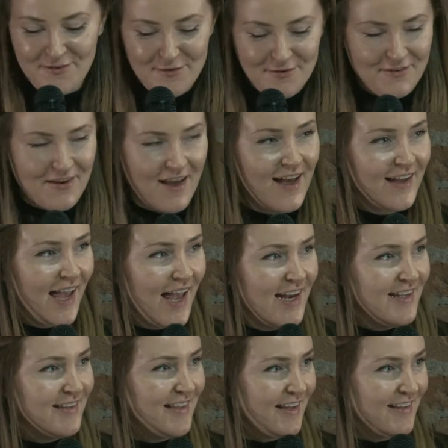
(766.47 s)
to attack
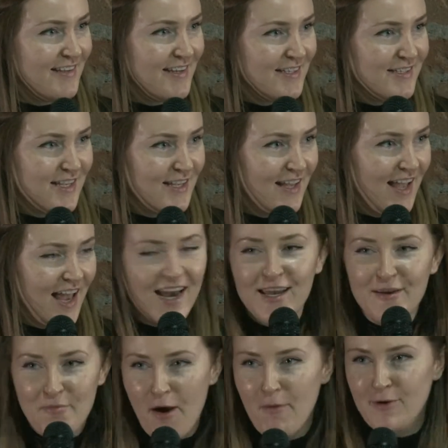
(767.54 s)
anything that has
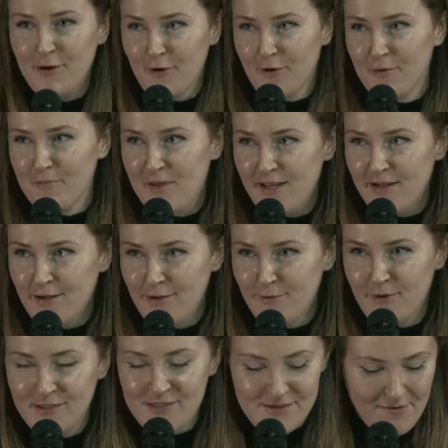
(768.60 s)
any popular appeal
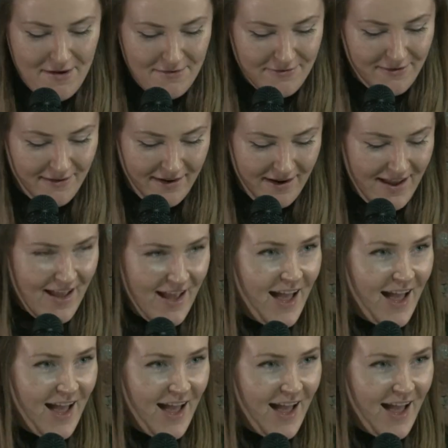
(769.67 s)
whatsoever.